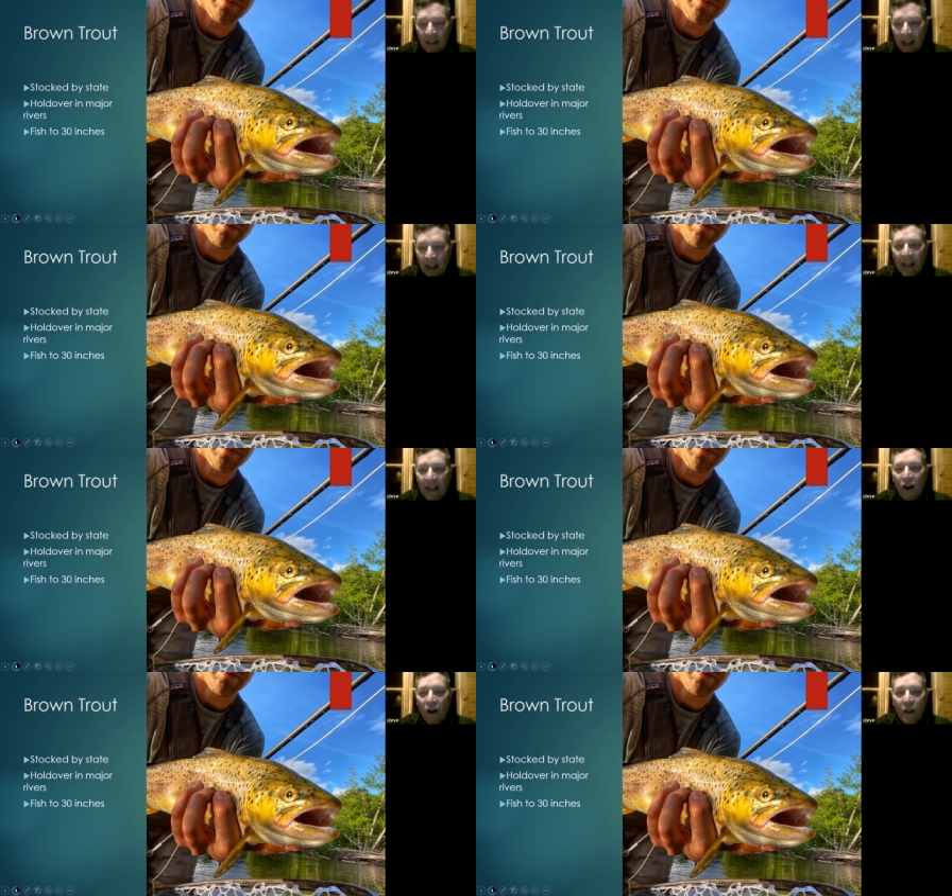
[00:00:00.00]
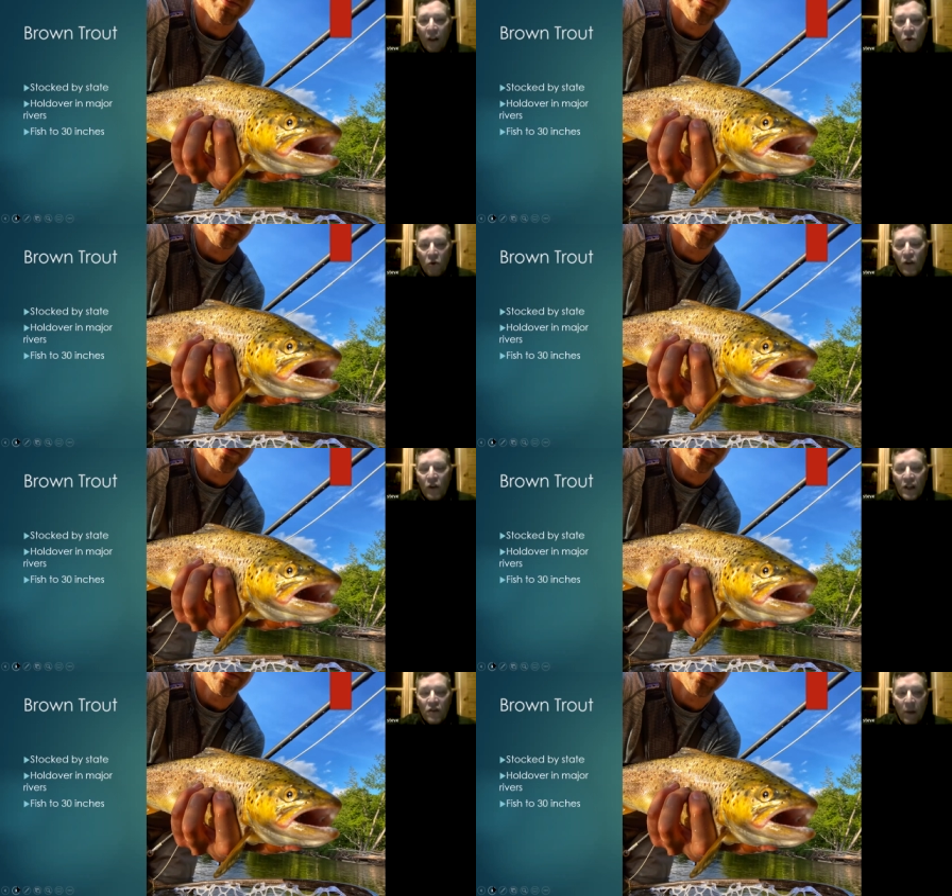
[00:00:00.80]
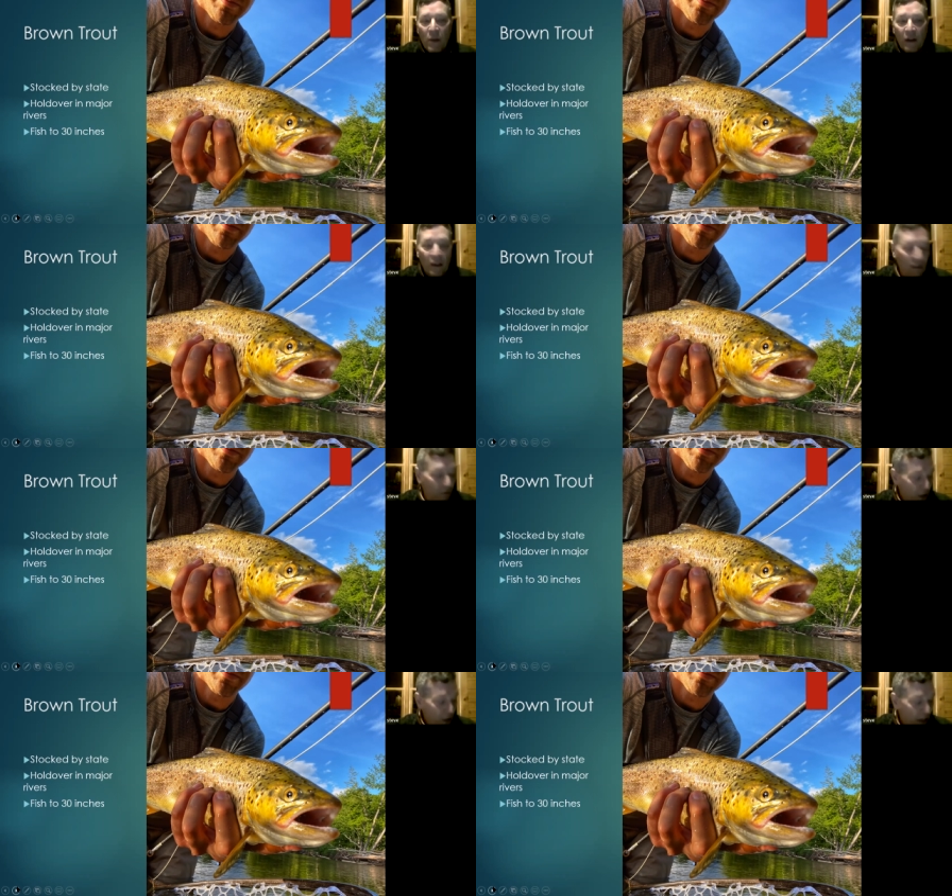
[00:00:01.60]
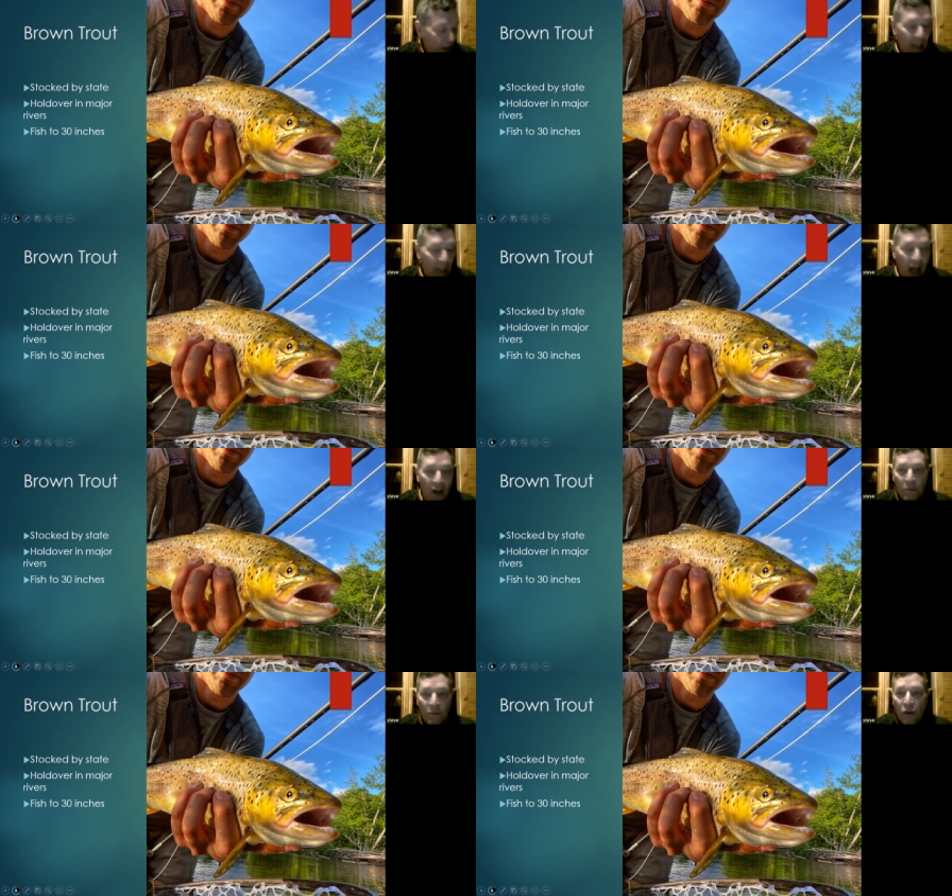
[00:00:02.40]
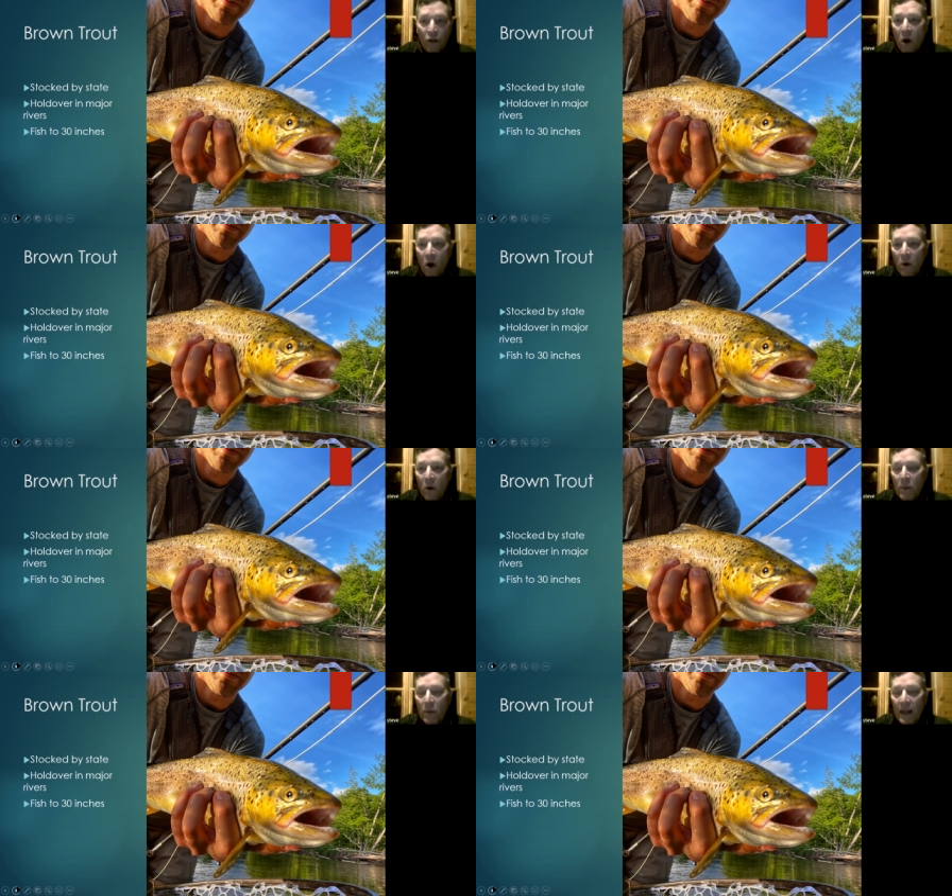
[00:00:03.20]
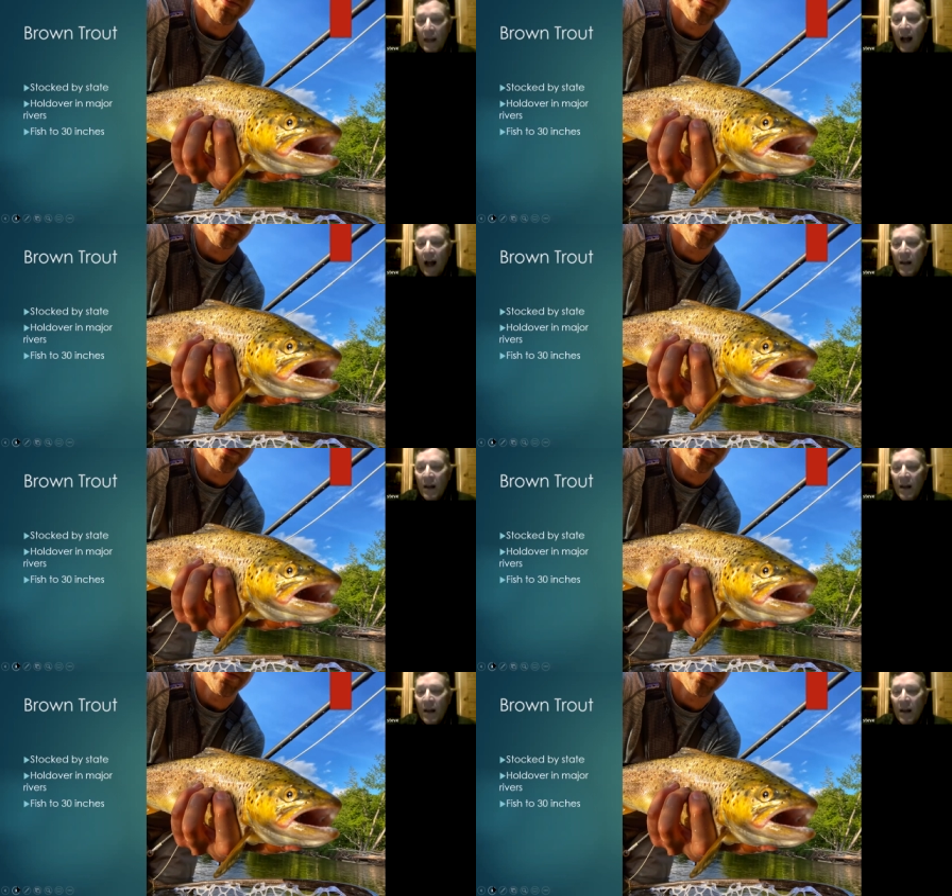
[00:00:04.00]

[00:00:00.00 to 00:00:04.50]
and they get all the nutrients from their little fish that allow them to grow and be, uh,